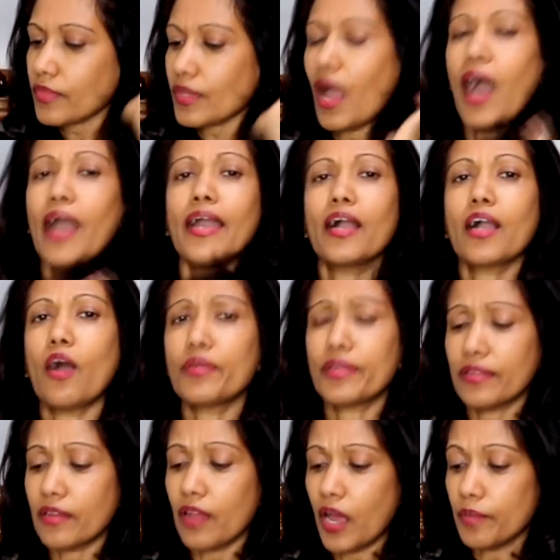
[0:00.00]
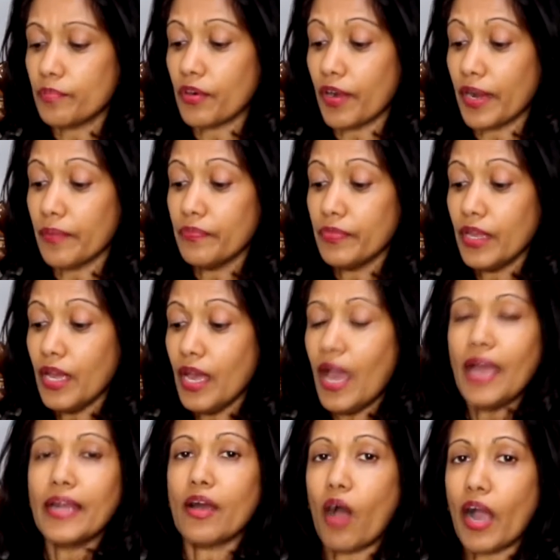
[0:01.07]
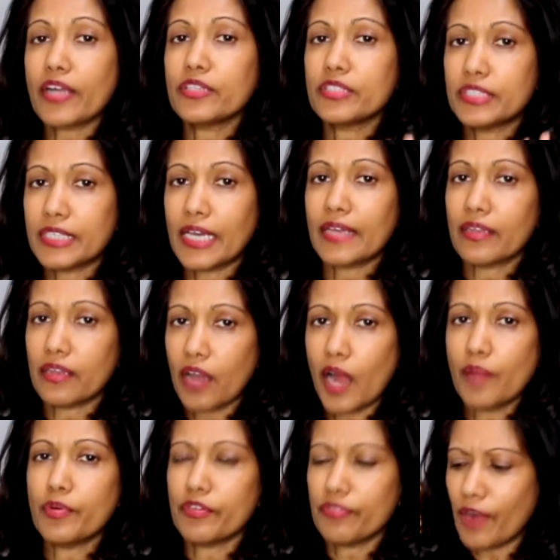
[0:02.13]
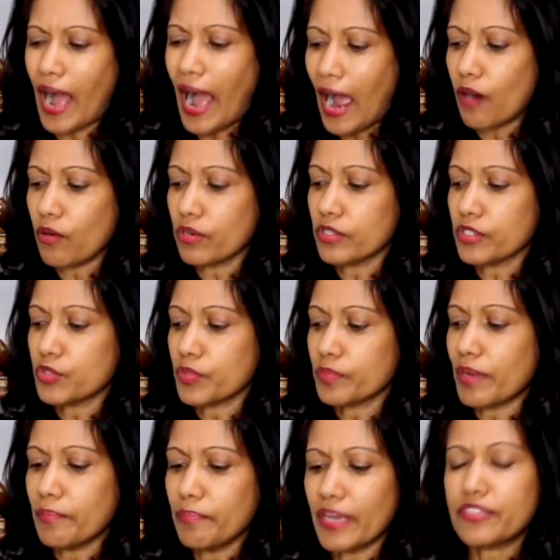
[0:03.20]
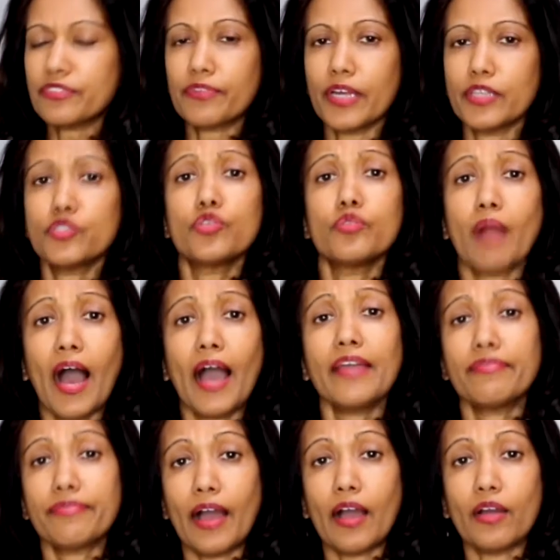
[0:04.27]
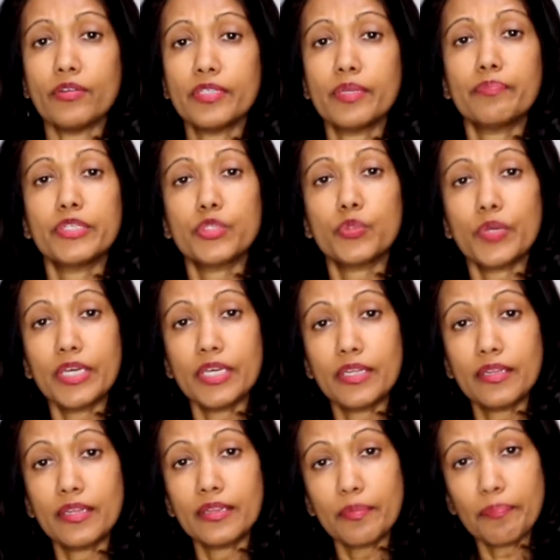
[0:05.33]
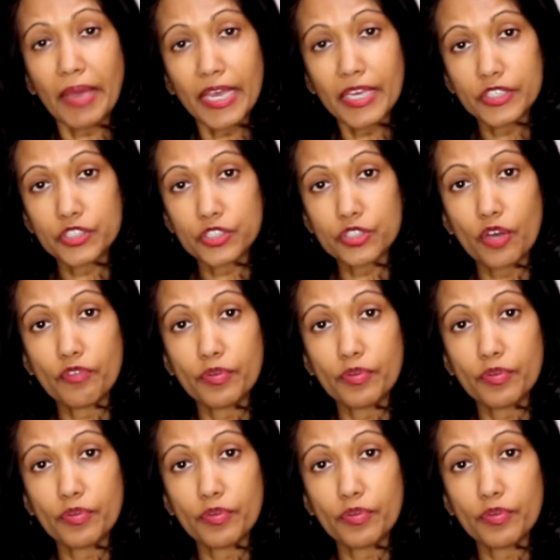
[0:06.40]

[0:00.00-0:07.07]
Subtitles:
I hung out at the library. Now, I could stay at the library for hours with my best friends, whom I found between the pages of